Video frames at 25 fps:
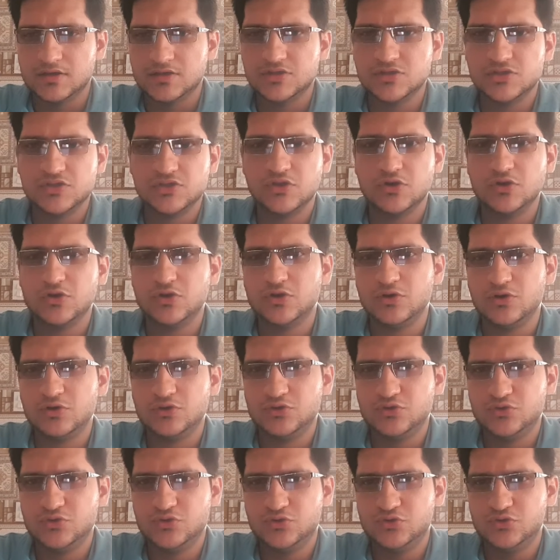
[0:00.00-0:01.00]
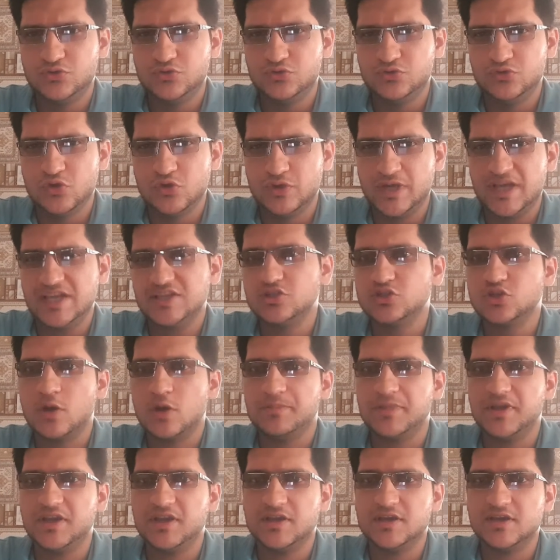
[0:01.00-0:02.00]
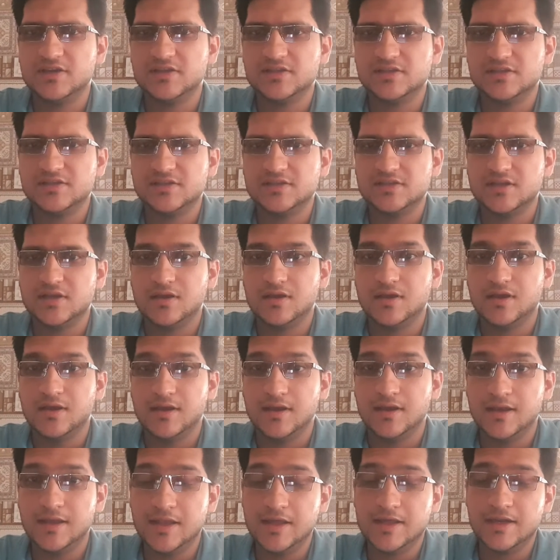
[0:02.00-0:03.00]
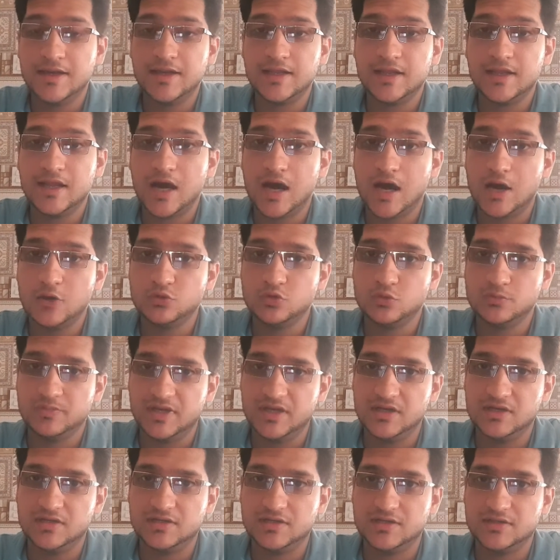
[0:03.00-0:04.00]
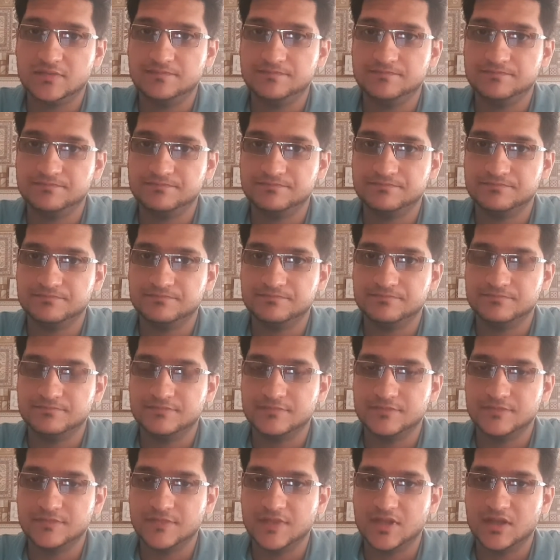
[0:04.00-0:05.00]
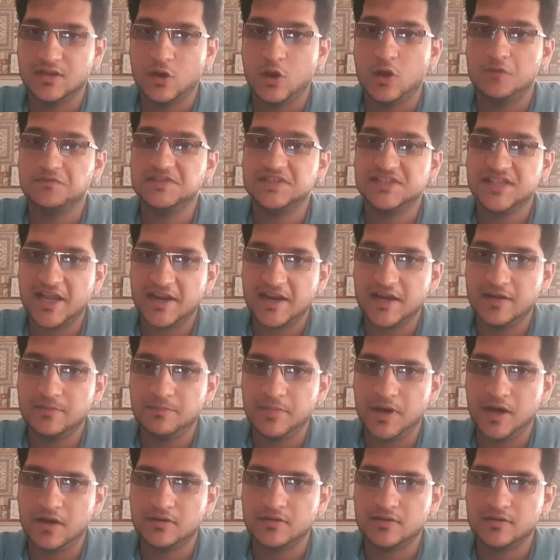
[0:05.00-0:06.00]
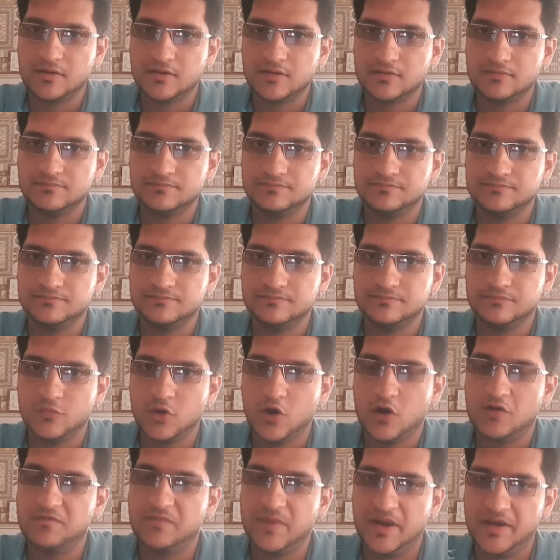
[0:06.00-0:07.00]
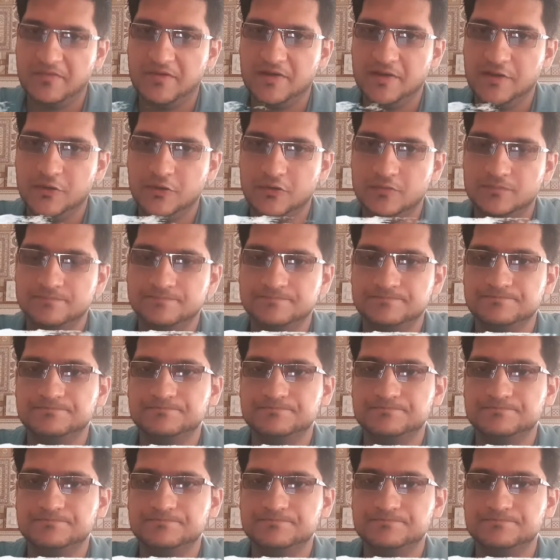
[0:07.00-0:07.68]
So today's topic is learning how to build of second part of my video.